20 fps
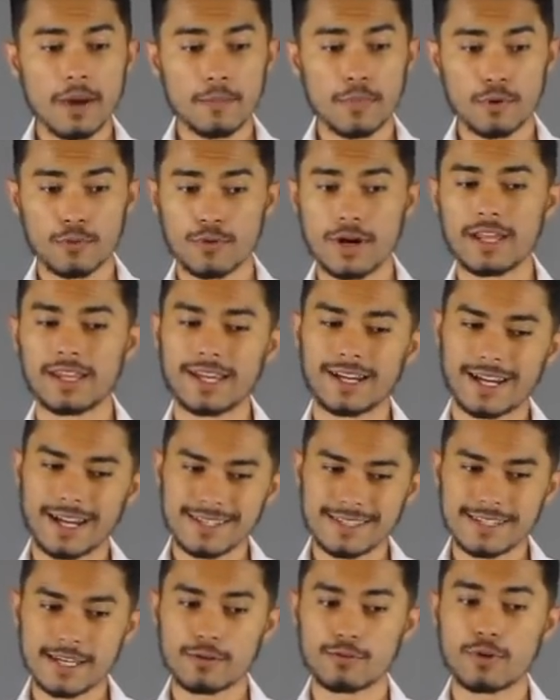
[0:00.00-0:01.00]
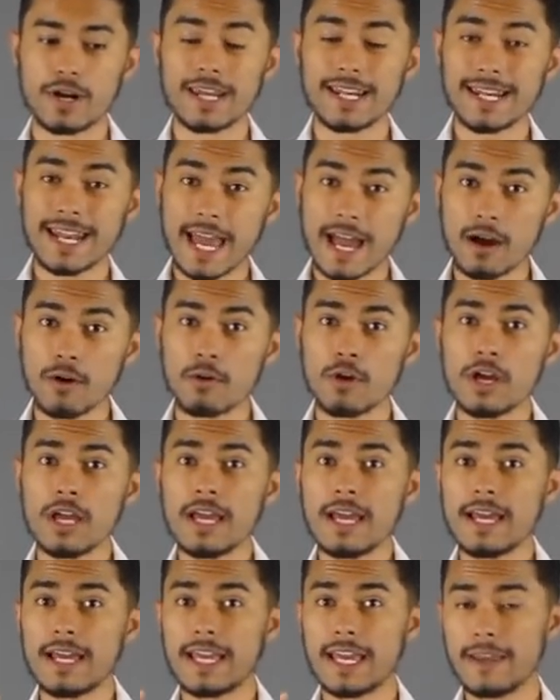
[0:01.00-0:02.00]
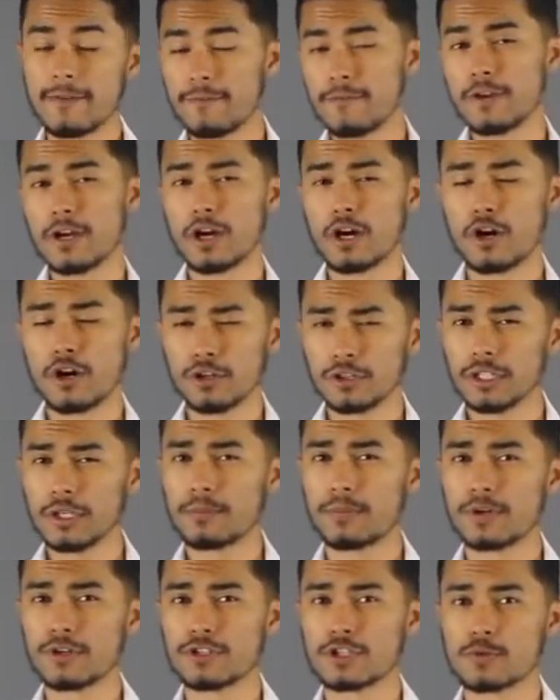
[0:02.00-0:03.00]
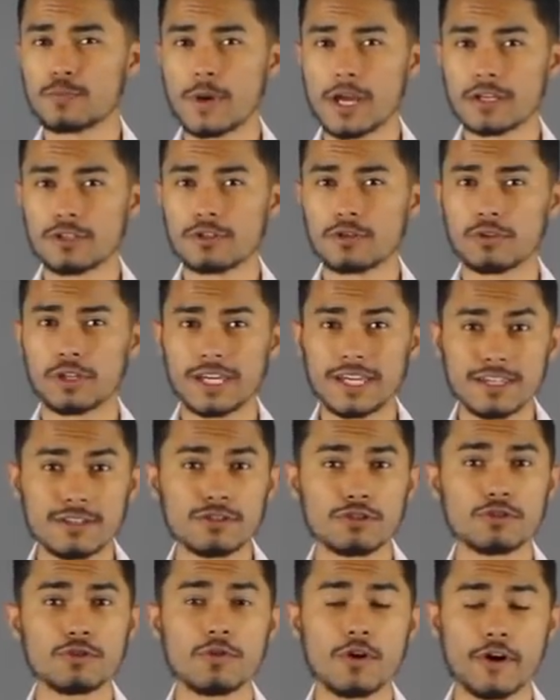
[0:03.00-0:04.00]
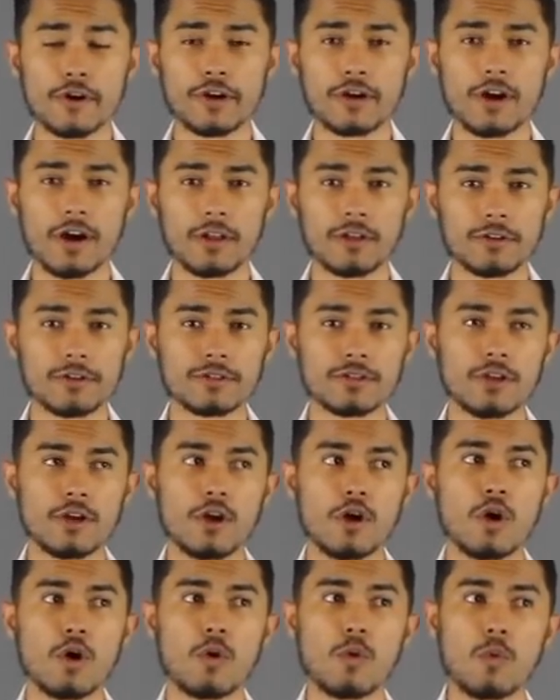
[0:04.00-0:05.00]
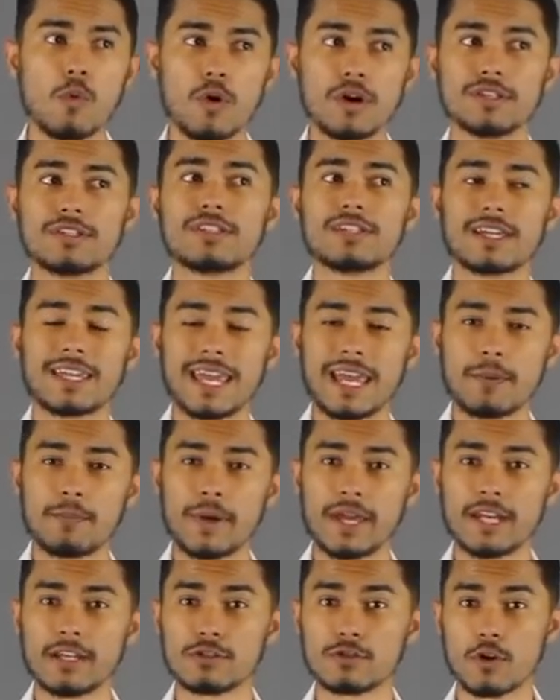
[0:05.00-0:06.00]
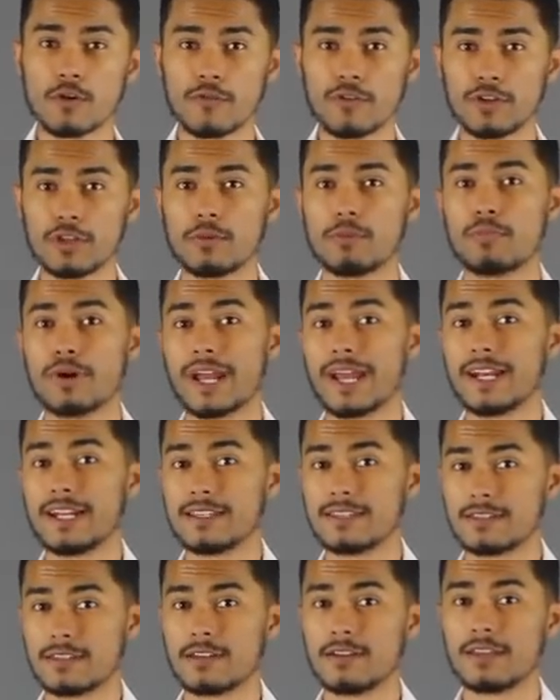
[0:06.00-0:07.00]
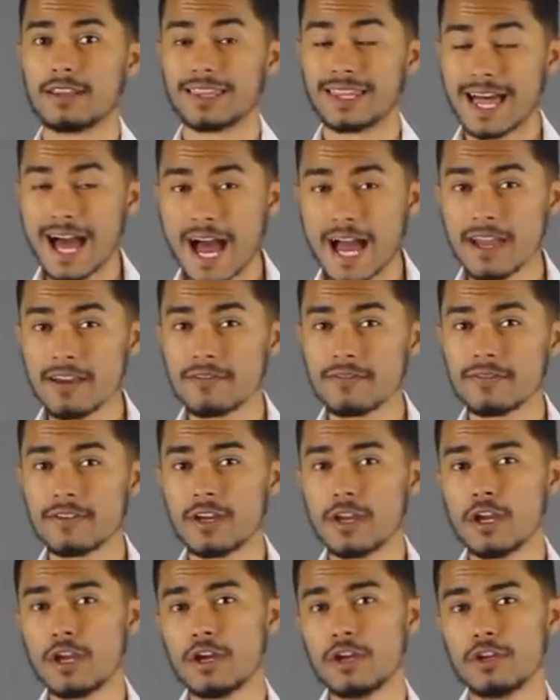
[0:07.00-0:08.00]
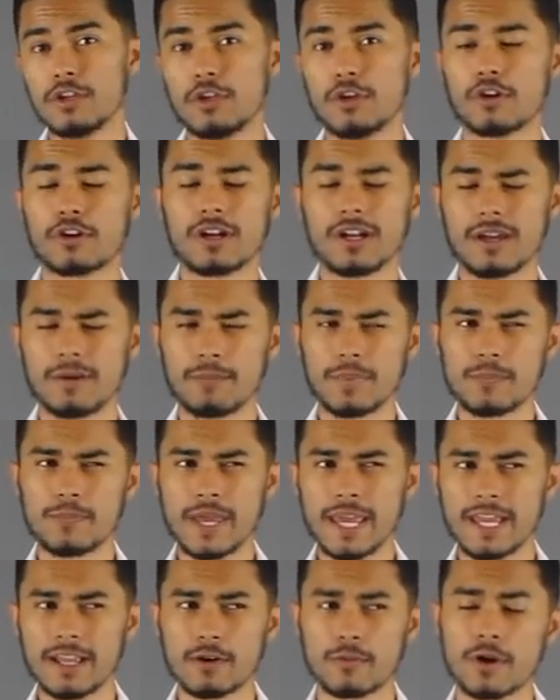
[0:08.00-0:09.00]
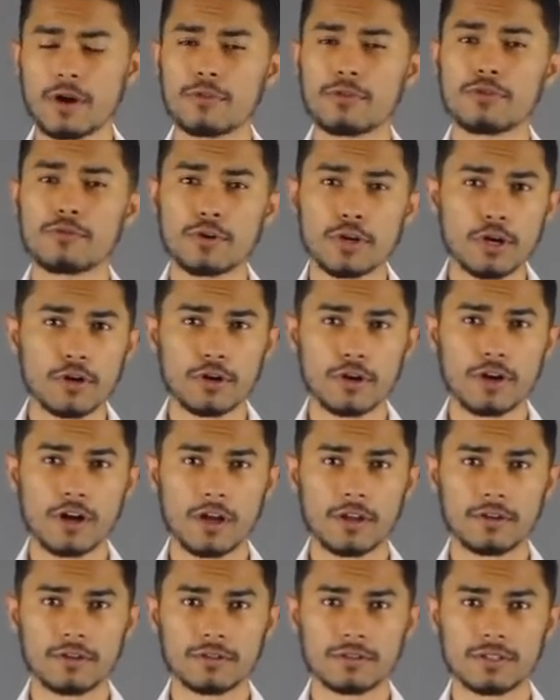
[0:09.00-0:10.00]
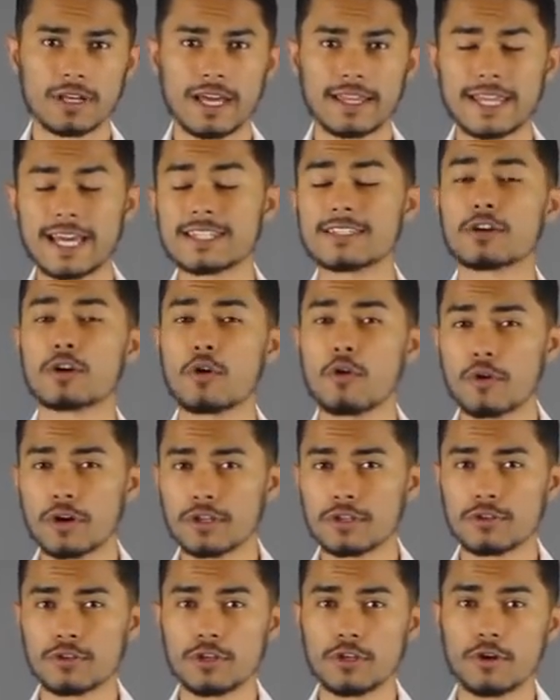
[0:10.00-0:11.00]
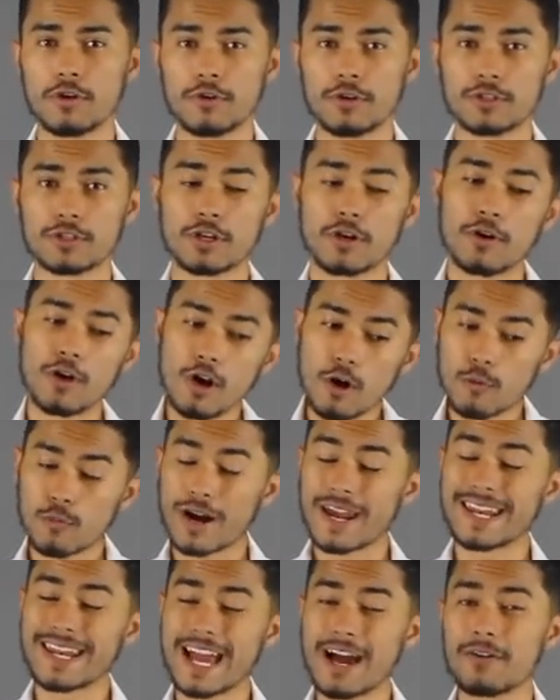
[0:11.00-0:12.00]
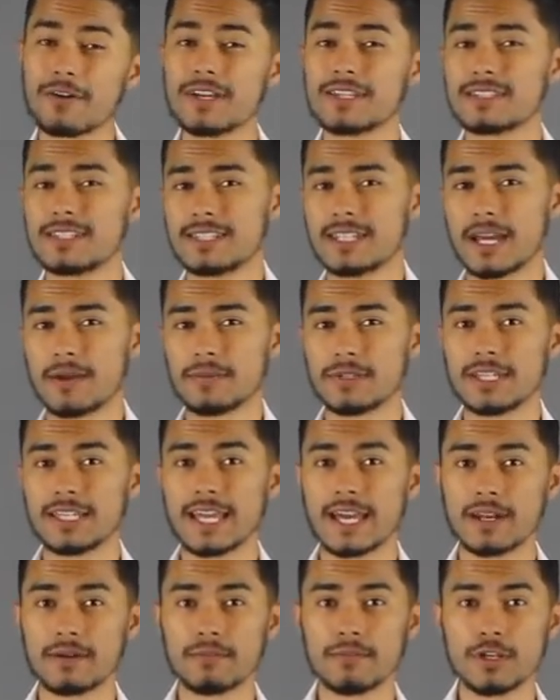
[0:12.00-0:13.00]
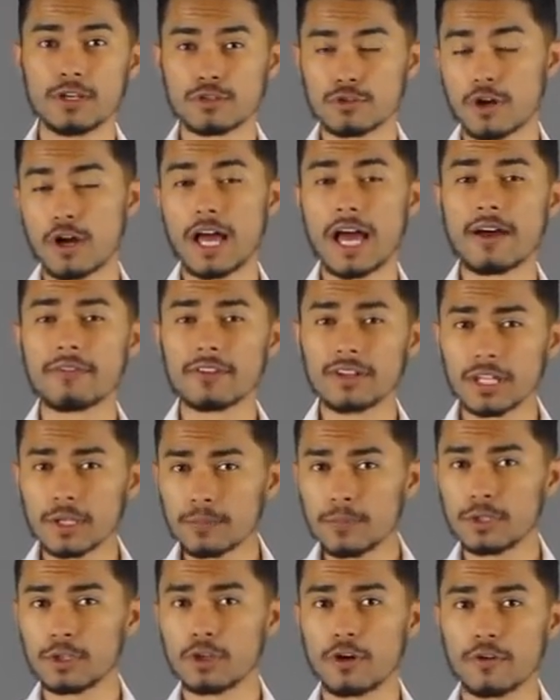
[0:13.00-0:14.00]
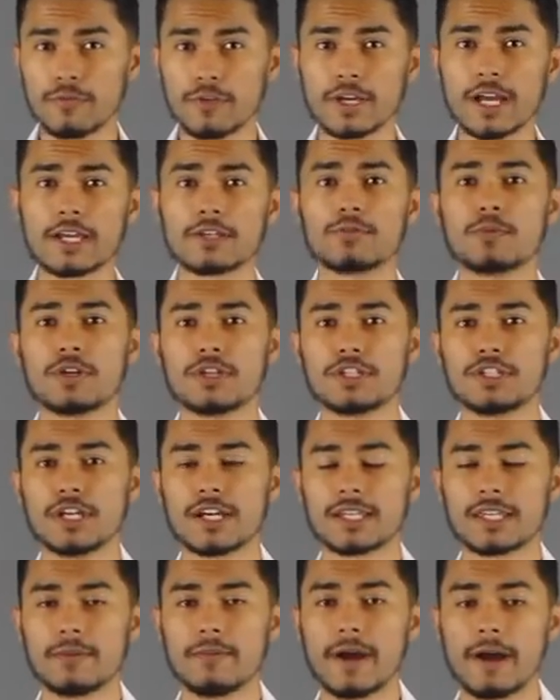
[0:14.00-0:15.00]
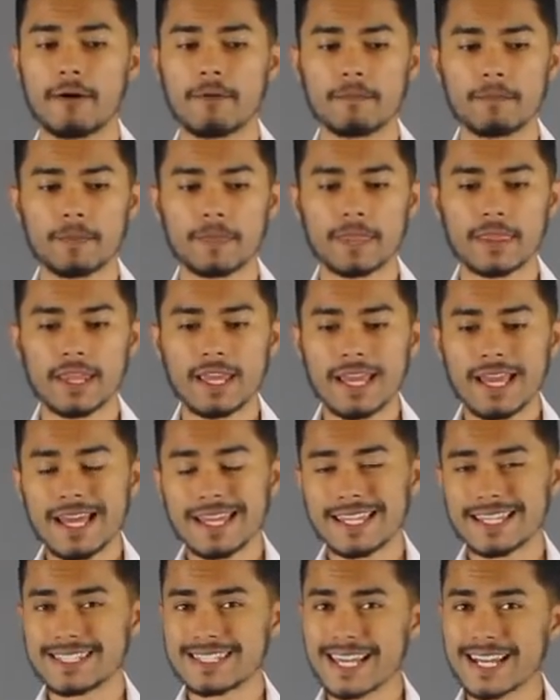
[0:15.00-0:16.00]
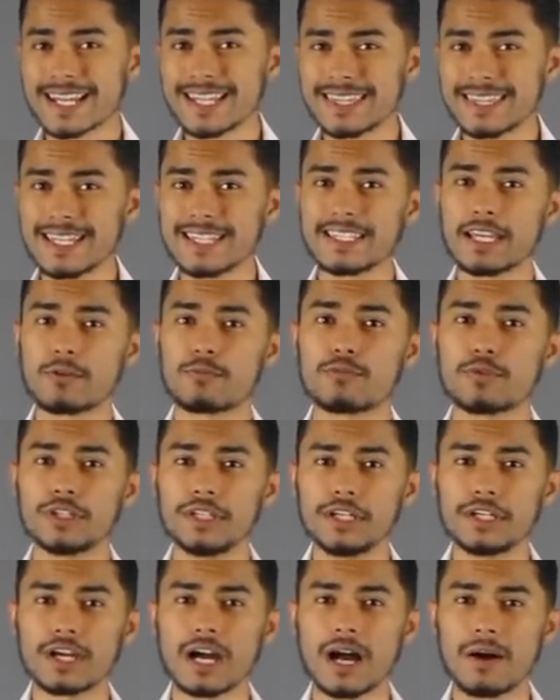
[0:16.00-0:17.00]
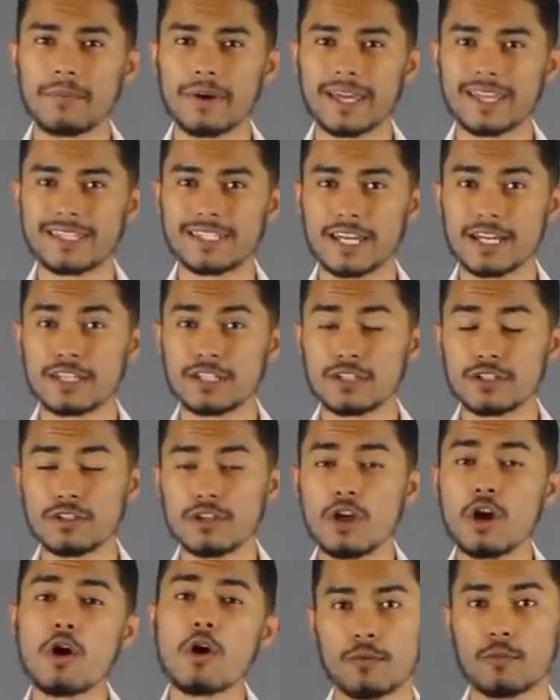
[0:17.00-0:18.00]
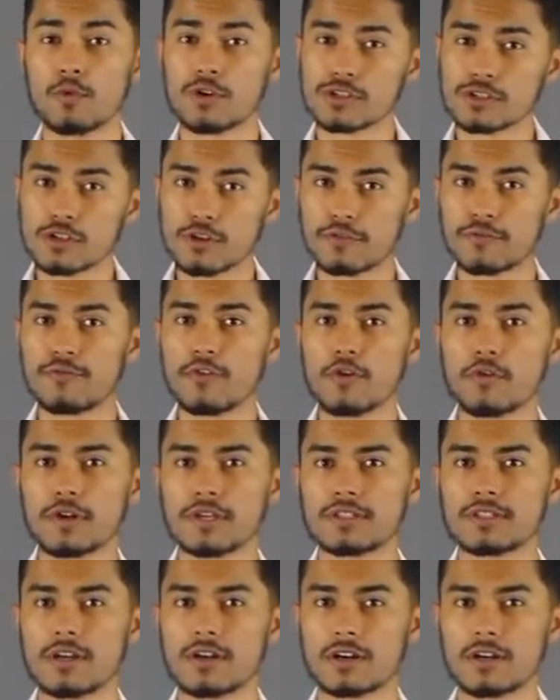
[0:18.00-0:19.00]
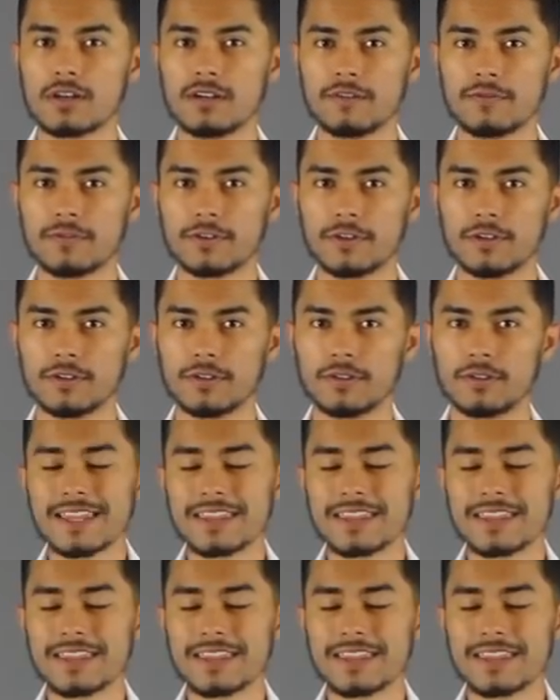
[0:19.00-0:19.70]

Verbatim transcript: But right, like I said, right now, if early bird special is two hundred dollars, once the campaign is over and the brand is live, you're gonna be paying around three hundred dollars. That's according to the owner. So right now is the time to get them. So I'll have the link below if you guys want to check them out. The second thing that really caught my attention was their focus on comfort.